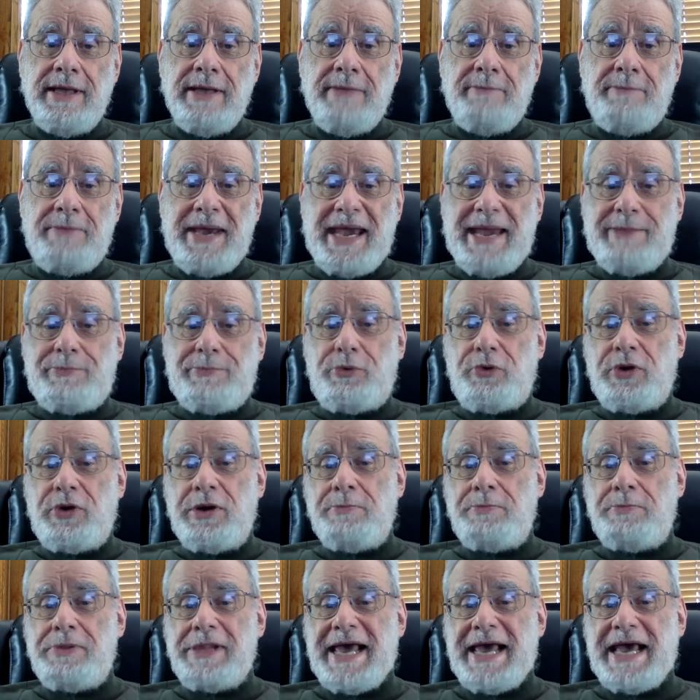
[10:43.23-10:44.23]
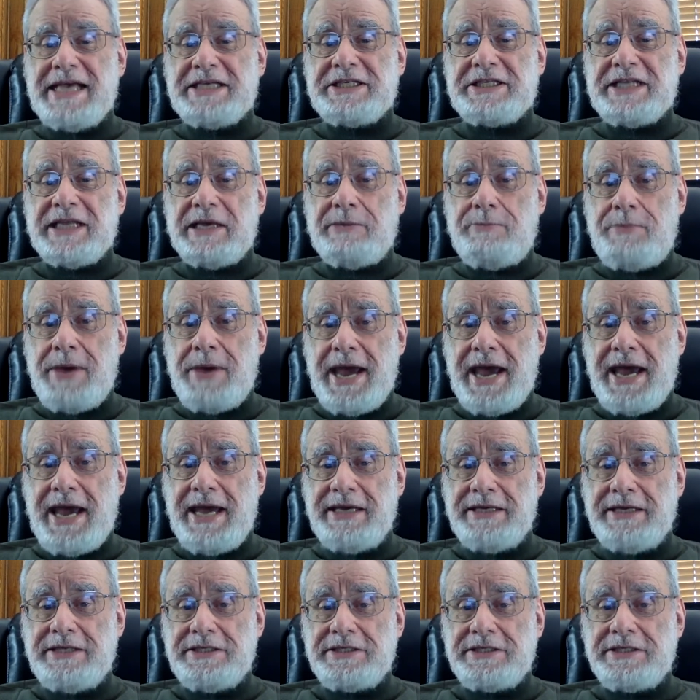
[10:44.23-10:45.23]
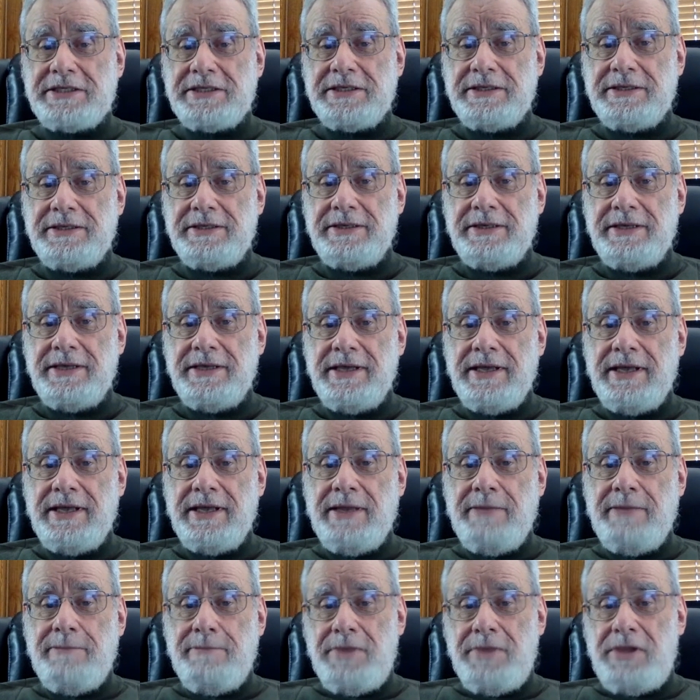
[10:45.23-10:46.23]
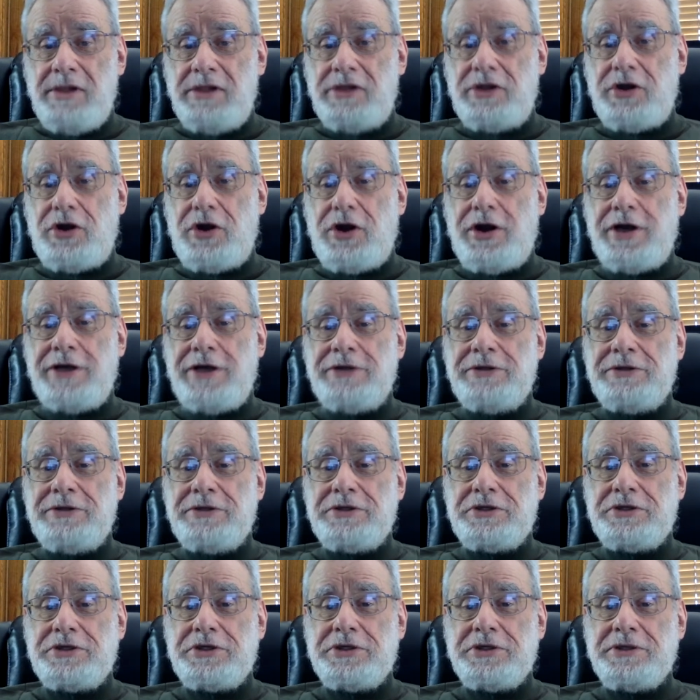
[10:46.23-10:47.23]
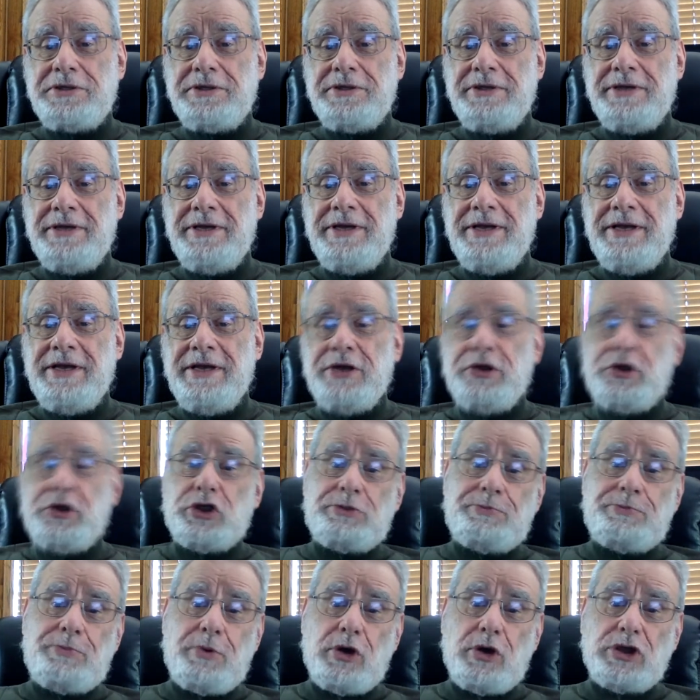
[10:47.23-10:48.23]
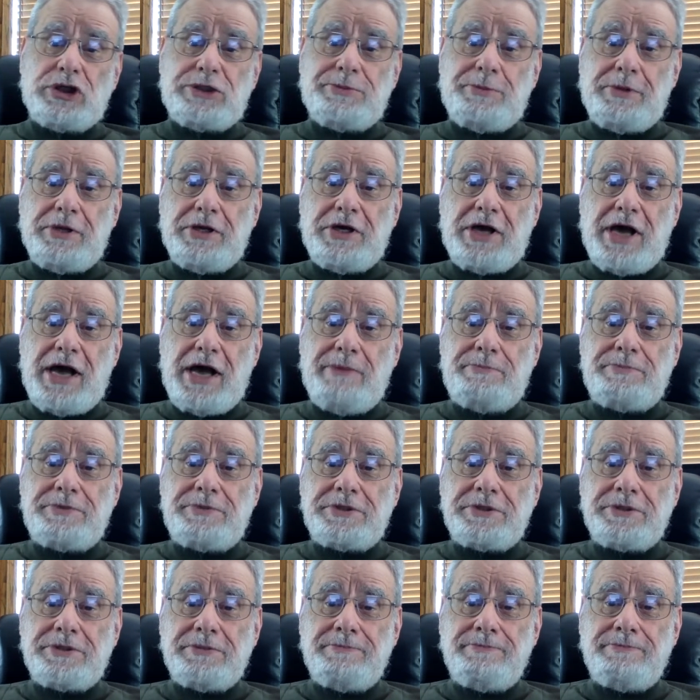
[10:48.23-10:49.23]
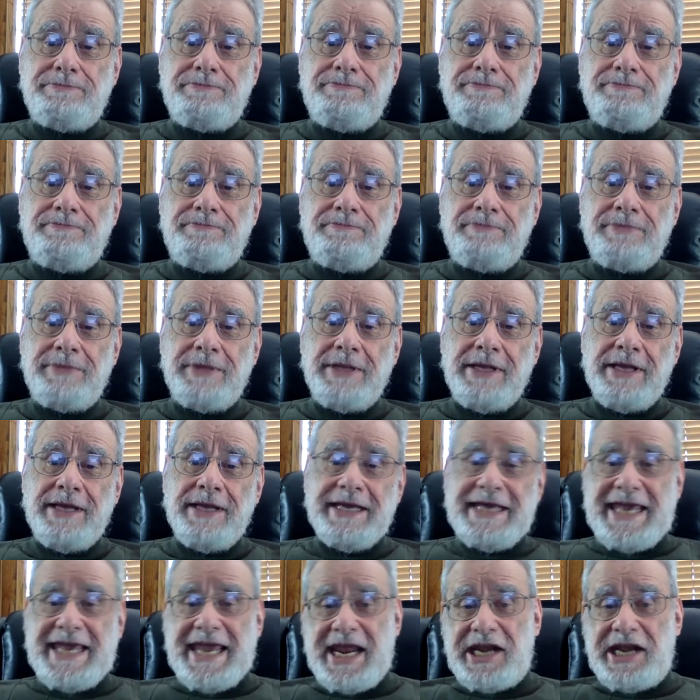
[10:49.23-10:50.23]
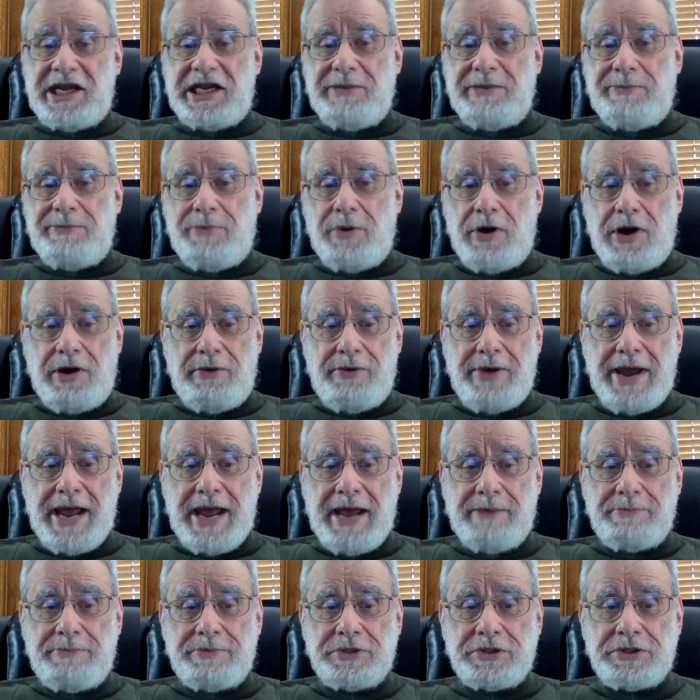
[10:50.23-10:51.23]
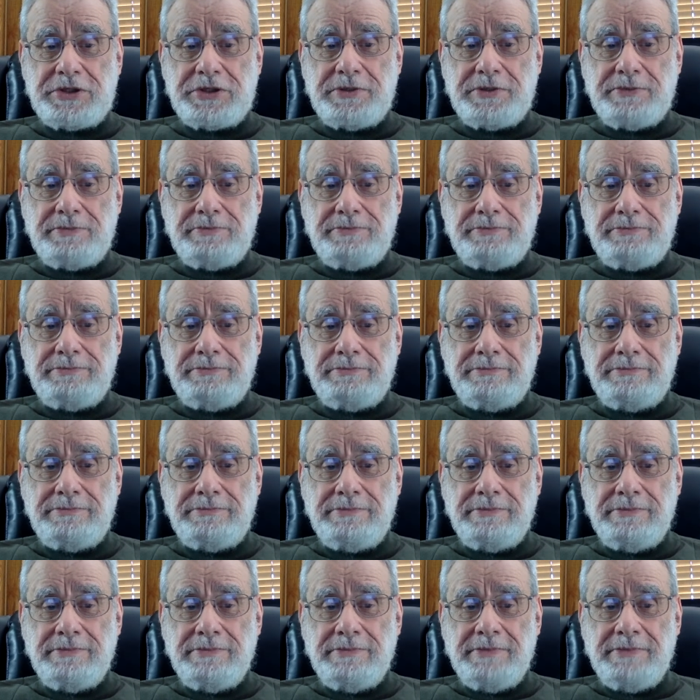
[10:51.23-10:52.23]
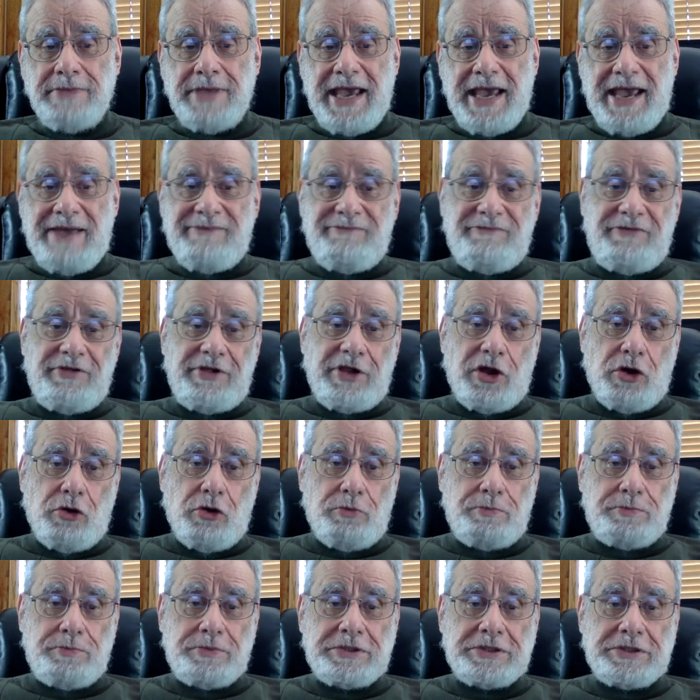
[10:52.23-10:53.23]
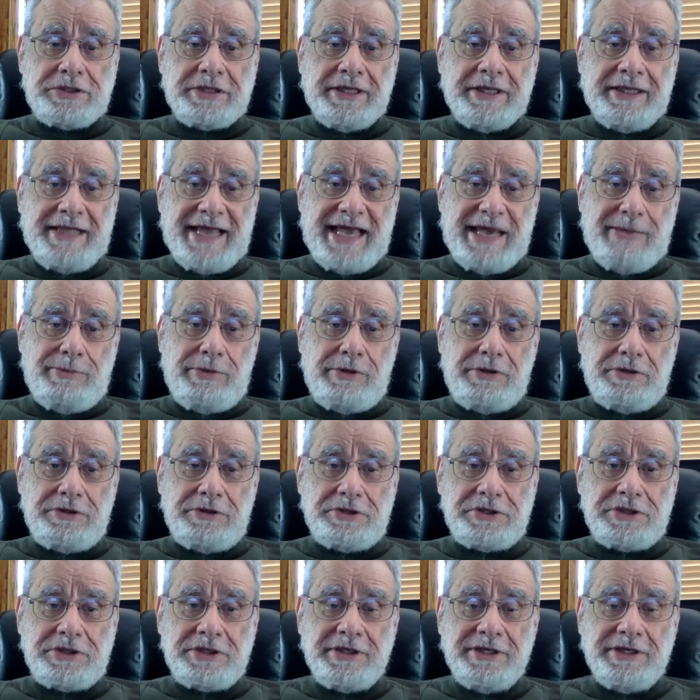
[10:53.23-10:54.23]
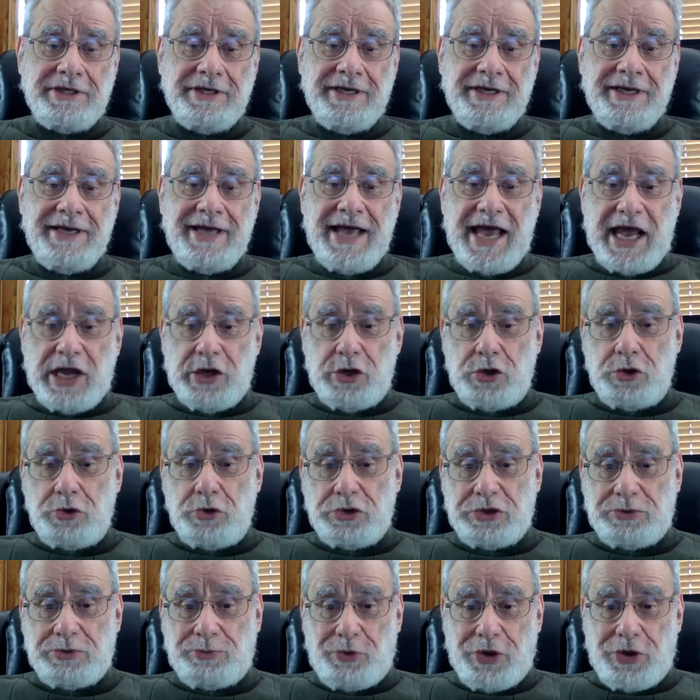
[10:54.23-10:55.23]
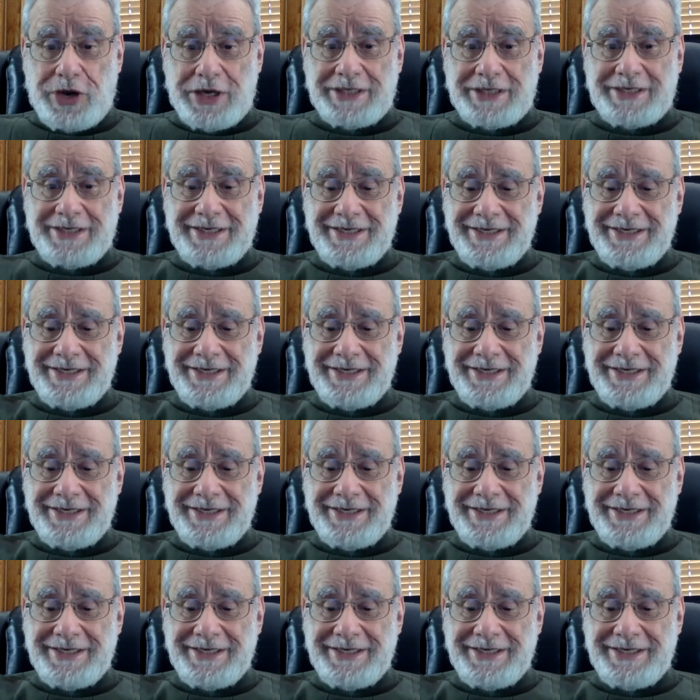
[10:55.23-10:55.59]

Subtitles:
paper and plastic bags, milk cartons, disposable cups, candy bar wraps, envelopes, labels, and newsprint.